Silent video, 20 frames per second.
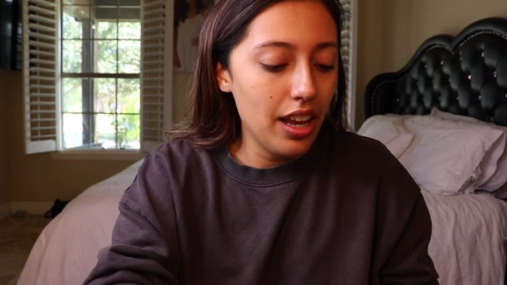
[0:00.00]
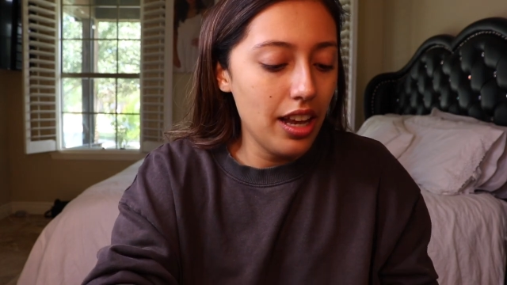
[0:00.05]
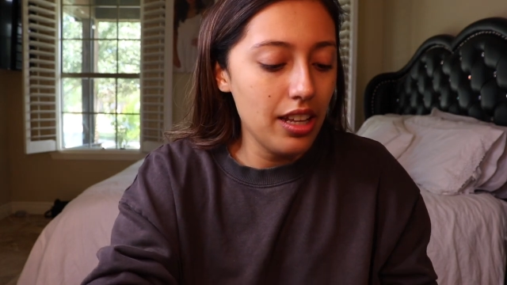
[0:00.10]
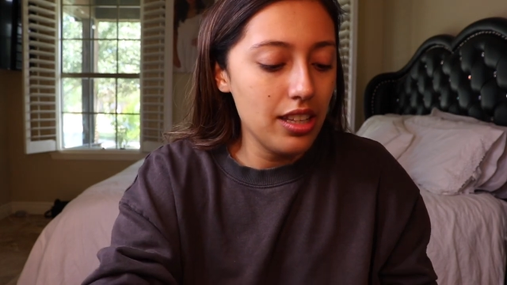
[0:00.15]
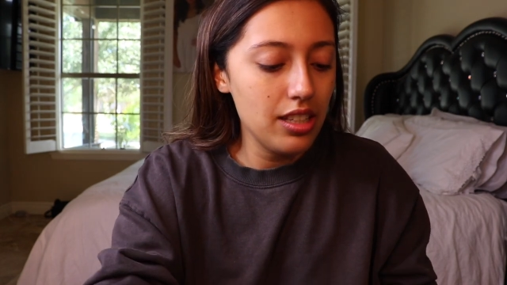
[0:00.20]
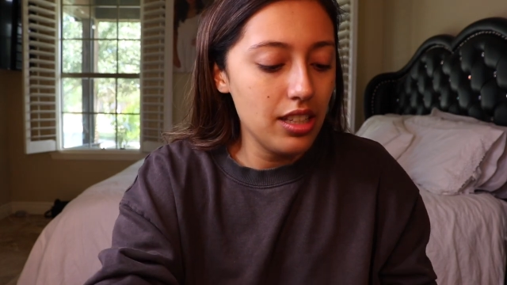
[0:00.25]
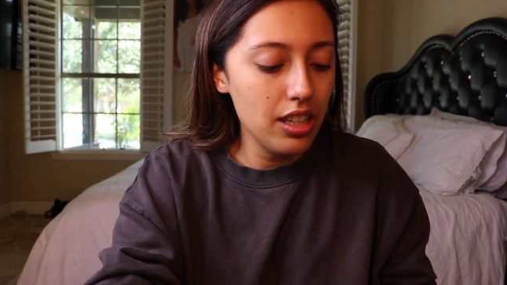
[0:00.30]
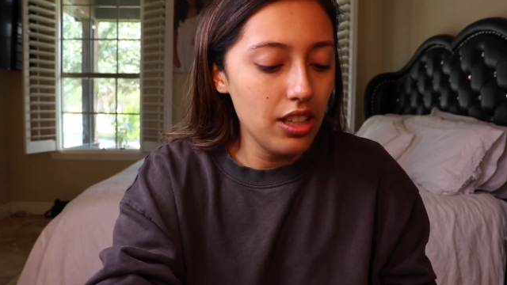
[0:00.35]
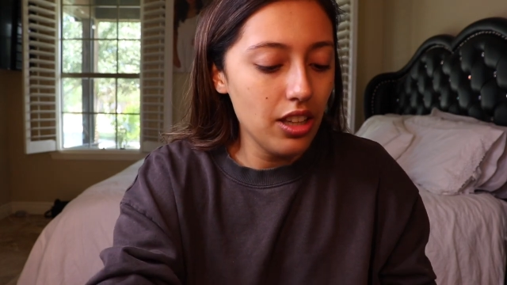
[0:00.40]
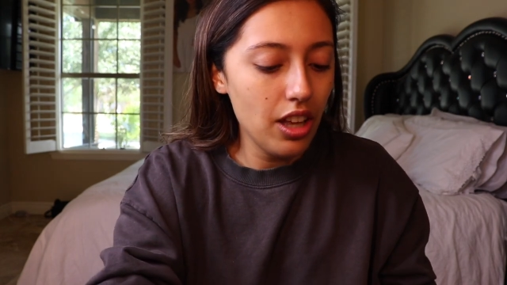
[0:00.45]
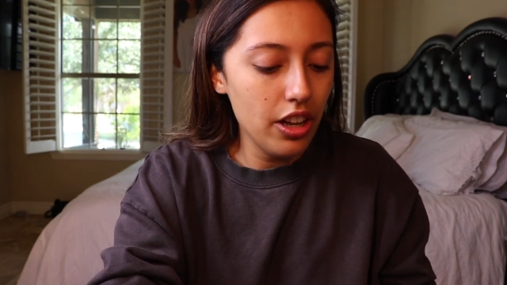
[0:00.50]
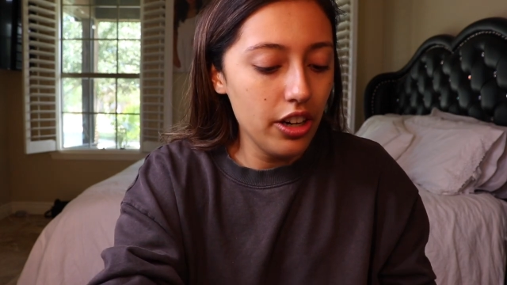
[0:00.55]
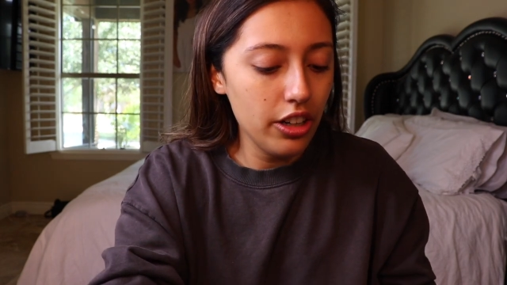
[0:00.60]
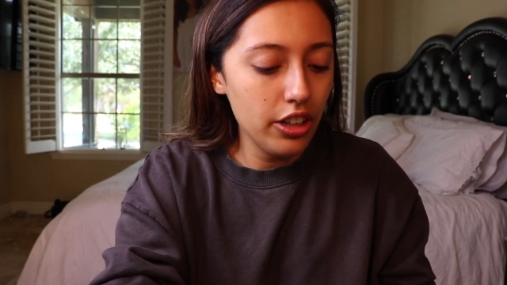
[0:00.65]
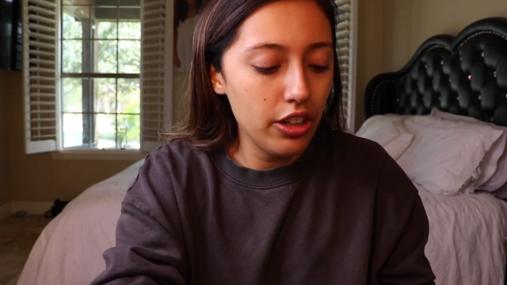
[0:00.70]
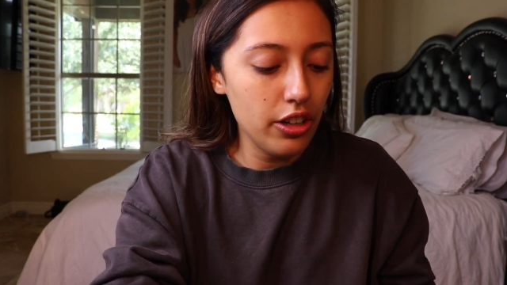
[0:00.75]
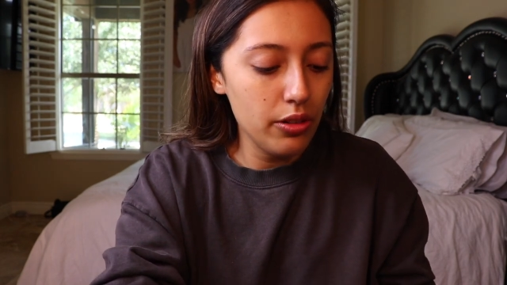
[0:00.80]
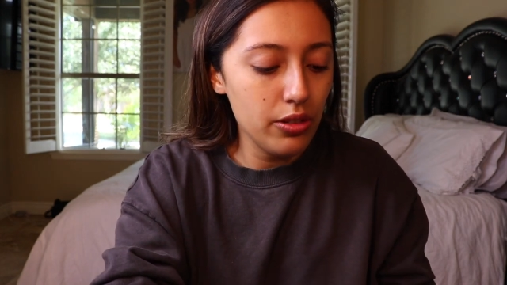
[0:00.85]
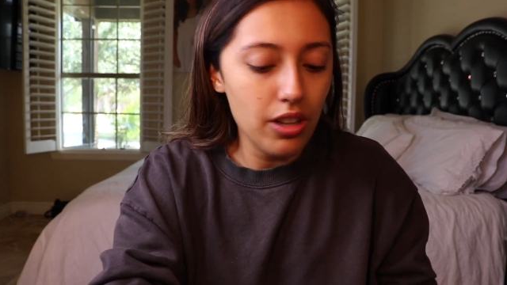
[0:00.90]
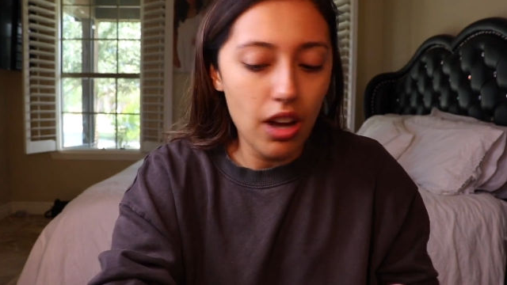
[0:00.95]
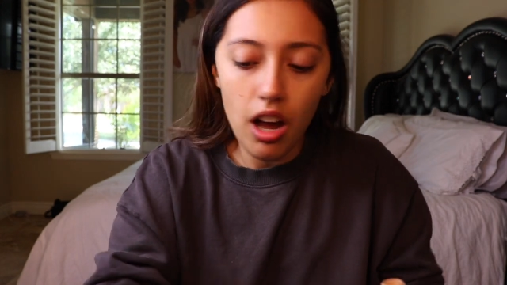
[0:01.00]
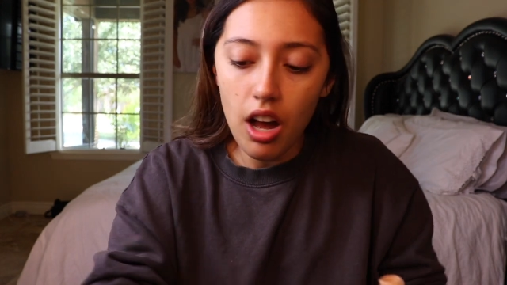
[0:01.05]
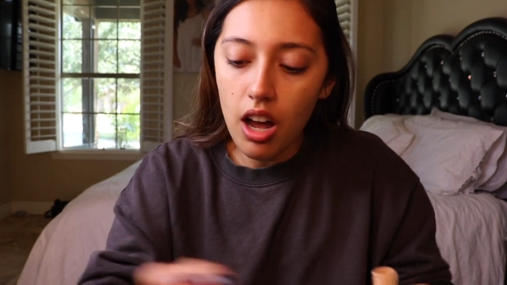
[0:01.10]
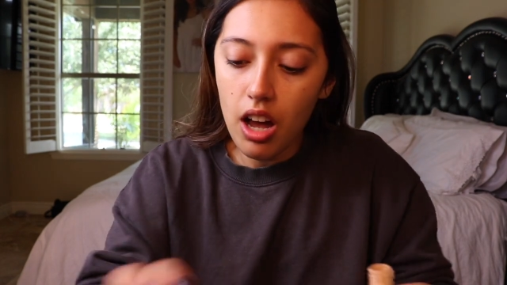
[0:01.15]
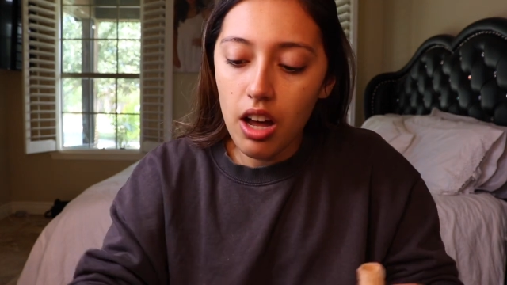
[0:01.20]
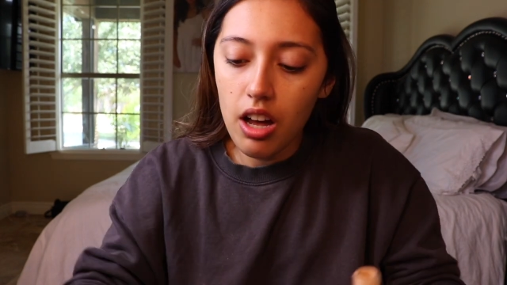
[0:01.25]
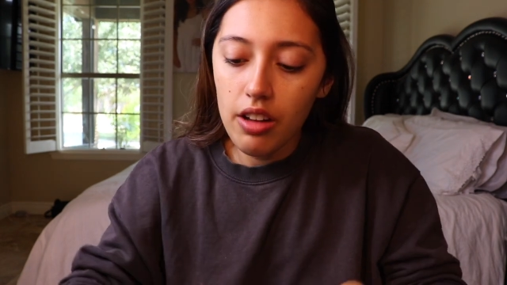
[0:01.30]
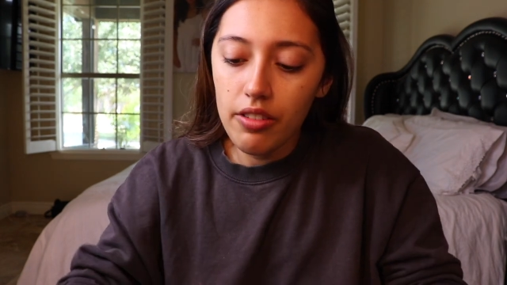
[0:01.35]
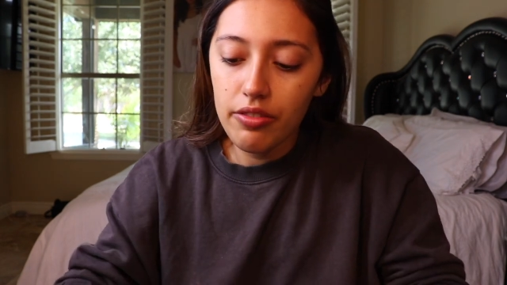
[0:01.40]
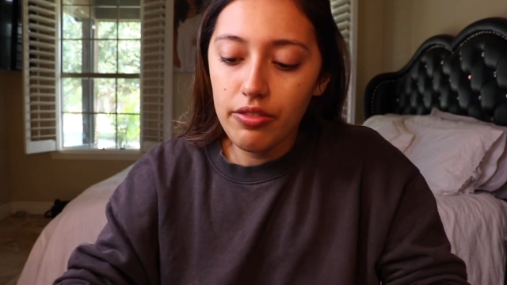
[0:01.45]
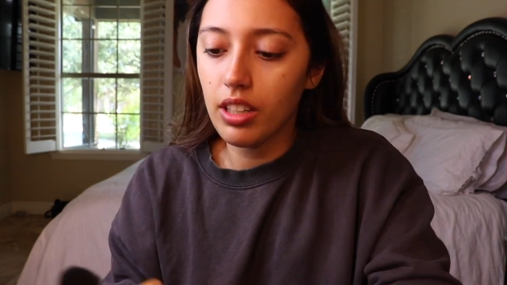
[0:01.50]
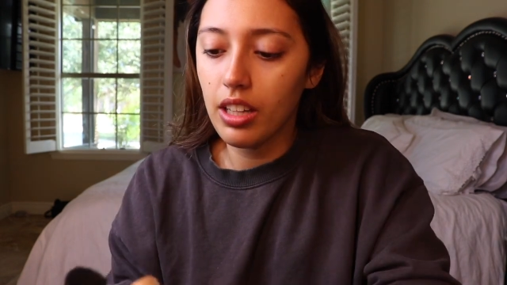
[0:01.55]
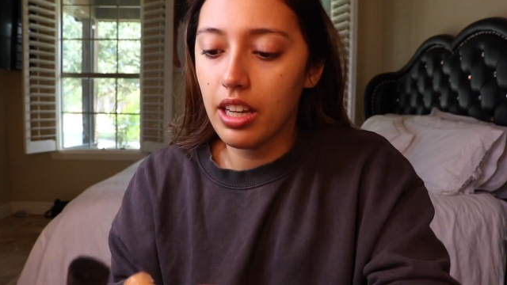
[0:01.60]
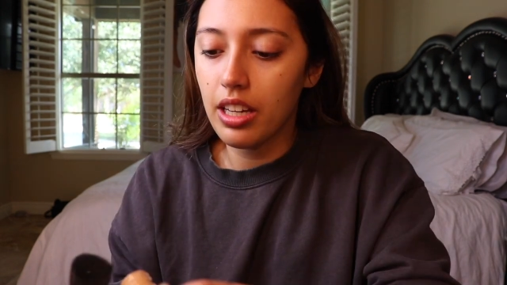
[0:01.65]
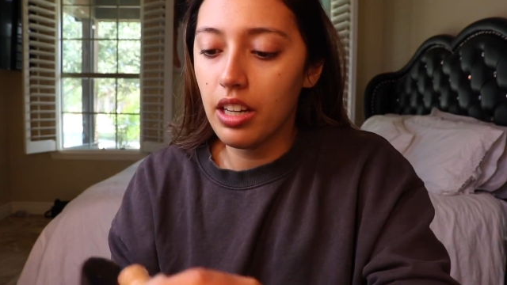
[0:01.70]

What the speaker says: Estee Lauder goes off.